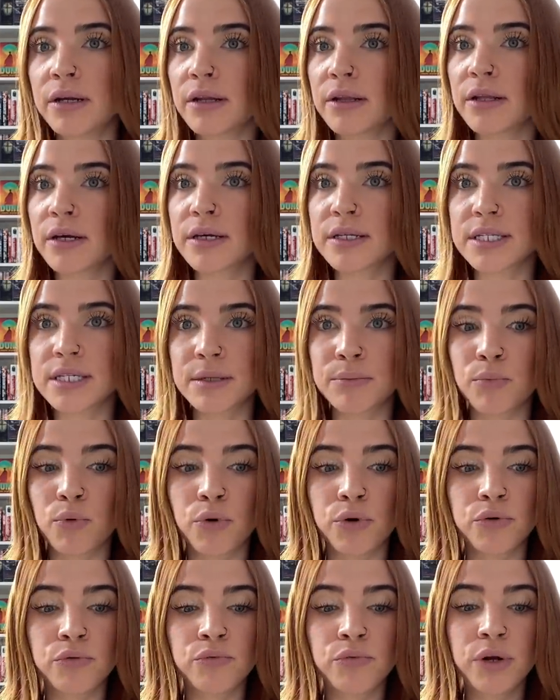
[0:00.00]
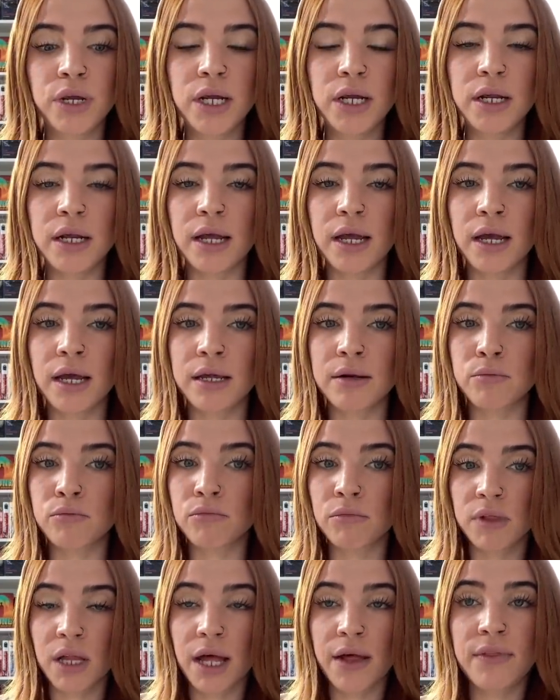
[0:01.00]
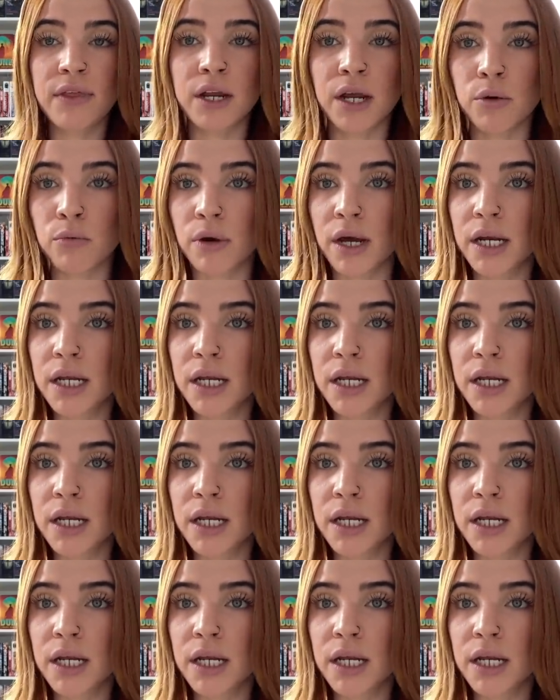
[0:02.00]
I think it's an important read and I'm glad that I read